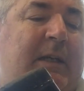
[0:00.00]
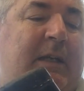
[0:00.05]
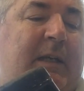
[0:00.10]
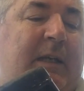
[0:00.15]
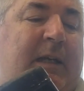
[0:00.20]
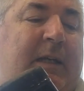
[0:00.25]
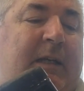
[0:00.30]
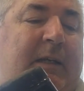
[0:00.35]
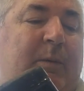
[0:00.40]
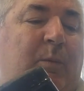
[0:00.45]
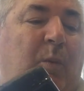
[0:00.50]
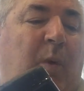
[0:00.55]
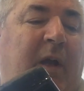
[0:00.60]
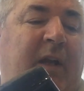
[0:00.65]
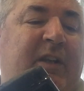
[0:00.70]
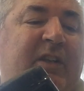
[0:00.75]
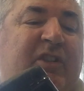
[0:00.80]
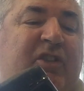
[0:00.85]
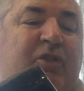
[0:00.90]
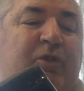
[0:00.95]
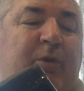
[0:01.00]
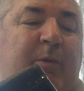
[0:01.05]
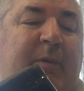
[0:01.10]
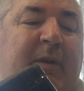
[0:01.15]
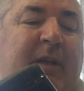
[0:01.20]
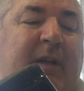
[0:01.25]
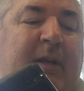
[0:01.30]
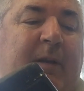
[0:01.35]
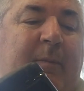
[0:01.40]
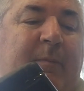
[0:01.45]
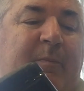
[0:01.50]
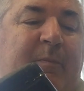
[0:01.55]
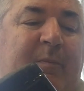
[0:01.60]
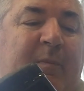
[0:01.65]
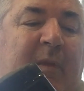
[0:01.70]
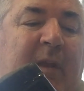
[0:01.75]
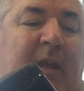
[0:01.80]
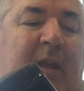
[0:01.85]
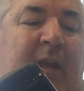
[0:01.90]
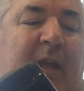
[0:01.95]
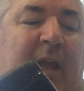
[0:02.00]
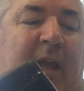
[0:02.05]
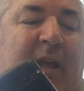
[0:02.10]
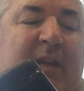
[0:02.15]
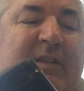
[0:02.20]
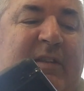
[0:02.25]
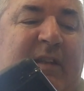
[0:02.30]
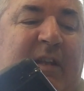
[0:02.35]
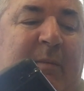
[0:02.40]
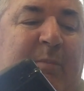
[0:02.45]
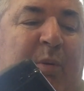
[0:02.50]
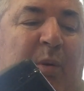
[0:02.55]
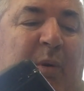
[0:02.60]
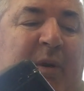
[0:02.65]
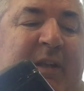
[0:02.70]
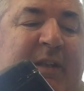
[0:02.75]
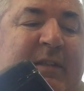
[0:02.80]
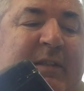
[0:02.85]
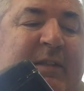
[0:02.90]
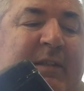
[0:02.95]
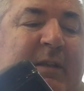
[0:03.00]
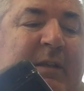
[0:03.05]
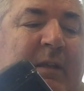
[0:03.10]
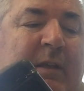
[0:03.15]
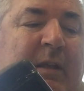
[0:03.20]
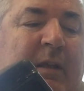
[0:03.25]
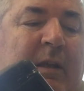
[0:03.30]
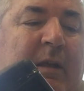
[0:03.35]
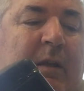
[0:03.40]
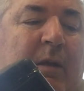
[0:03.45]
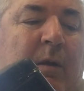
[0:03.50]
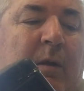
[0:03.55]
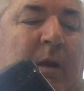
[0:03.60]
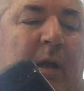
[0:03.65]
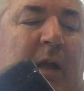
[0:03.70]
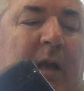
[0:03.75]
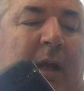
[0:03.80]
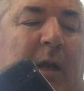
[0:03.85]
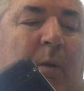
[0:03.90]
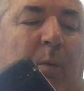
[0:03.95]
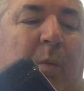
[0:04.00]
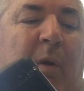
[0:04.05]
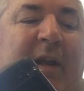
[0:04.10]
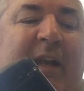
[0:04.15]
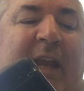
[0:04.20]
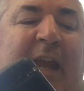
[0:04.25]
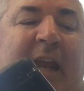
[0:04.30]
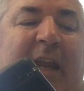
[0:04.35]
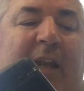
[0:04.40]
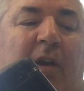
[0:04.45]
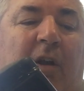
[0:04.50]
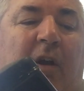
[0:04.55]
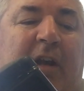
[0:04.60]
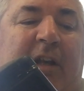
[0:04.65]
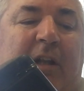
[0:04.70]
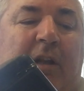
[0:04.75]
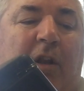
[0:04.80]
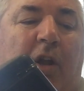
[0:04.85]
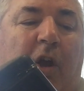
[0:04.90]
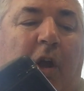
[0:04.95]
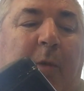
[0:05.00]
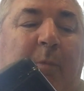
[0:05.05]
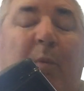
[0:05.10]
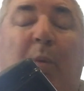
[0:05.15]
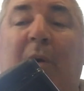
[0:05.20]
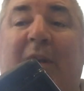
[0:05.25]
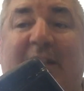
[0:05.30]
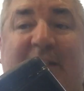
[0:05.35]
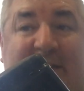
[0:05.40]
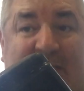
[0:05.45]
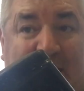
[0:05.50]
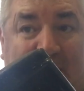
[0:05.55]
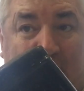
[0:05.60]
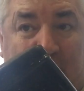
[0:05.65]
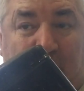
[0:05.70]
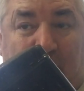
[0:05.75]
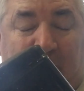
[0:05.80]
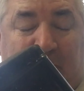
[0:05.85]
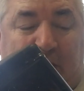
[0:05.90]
1 distributor set of points, 1 headlight globe, 1 taillight